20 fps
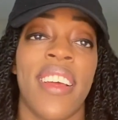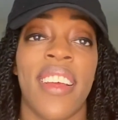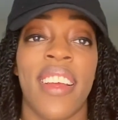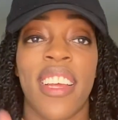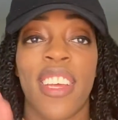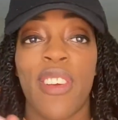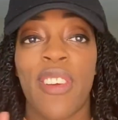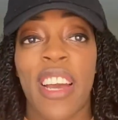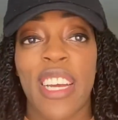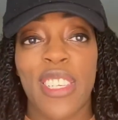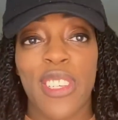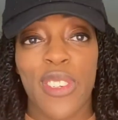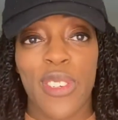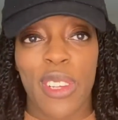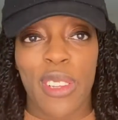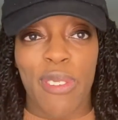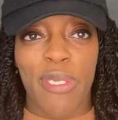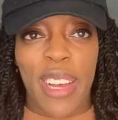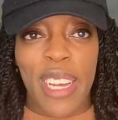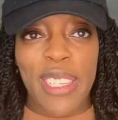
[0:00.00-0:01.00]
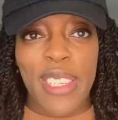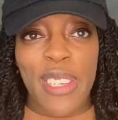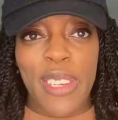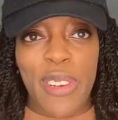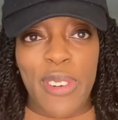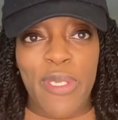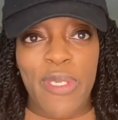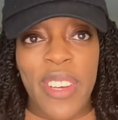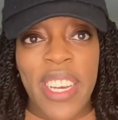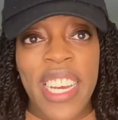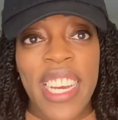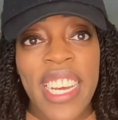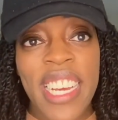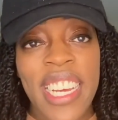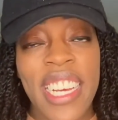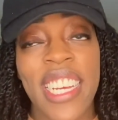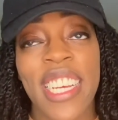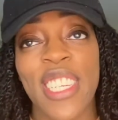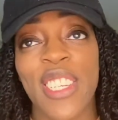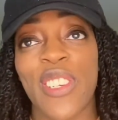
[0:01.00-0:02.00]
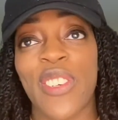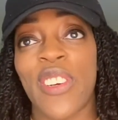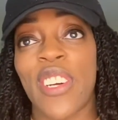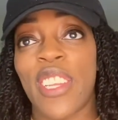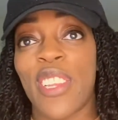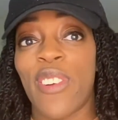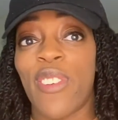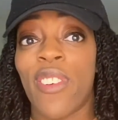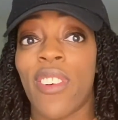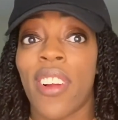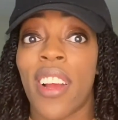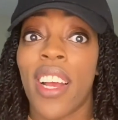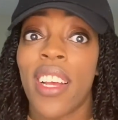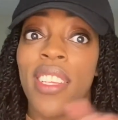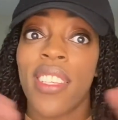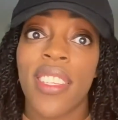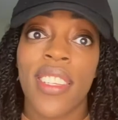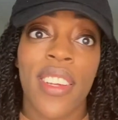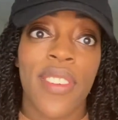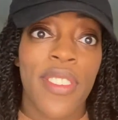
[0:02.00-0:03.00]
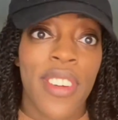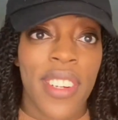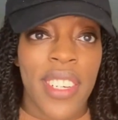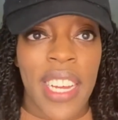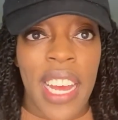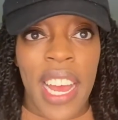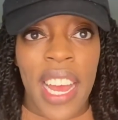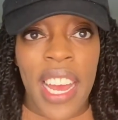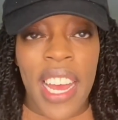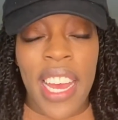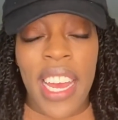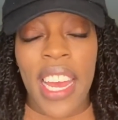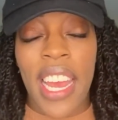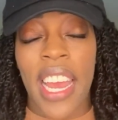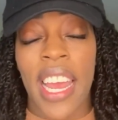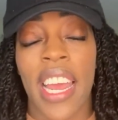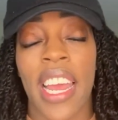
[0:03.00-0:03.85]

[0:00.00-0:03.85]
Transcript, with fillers: you guys enjoy the rest of your week, enjoy the rest of your day,